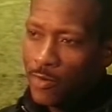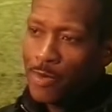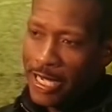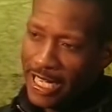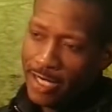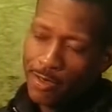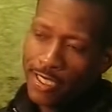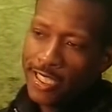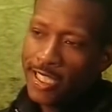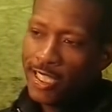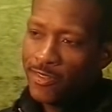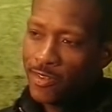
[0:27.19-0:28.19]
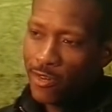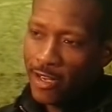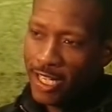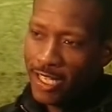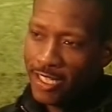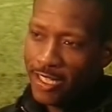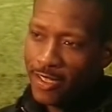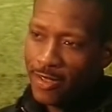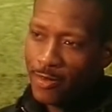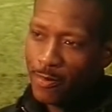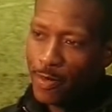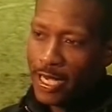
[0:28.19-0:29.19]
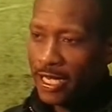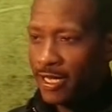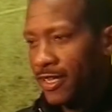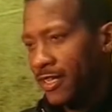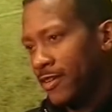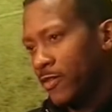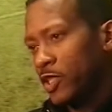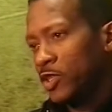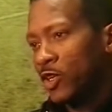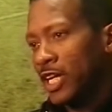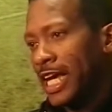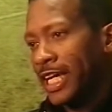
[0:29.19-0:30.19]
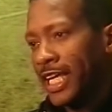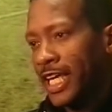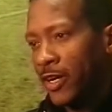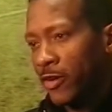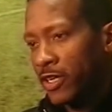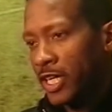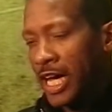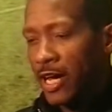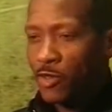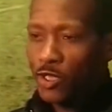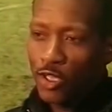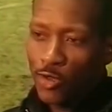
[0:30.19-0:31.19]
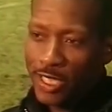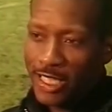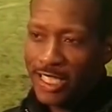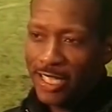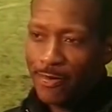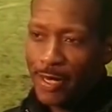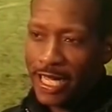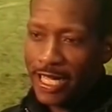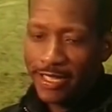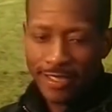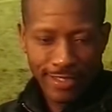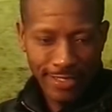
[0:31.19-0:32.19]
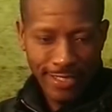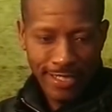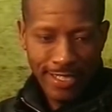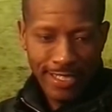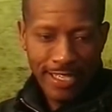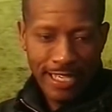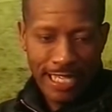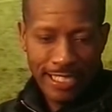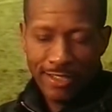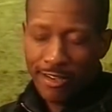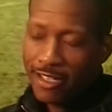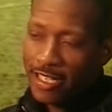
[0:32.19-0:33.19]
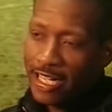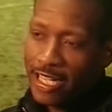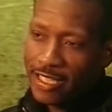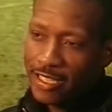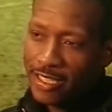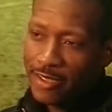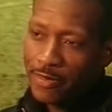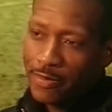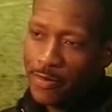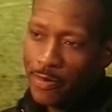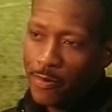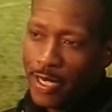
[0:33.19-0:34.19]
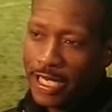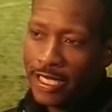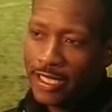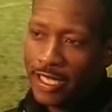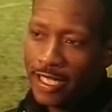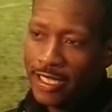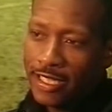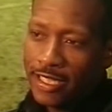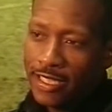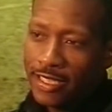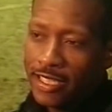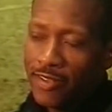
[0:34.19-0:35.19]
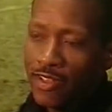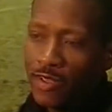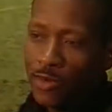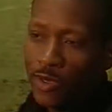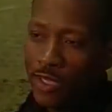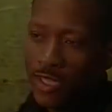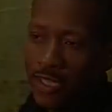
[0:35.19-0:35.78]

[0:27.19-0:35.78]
name is Steve Crane. Back in the original locking era, I was known as Sinbad. I started dancing back in 1971.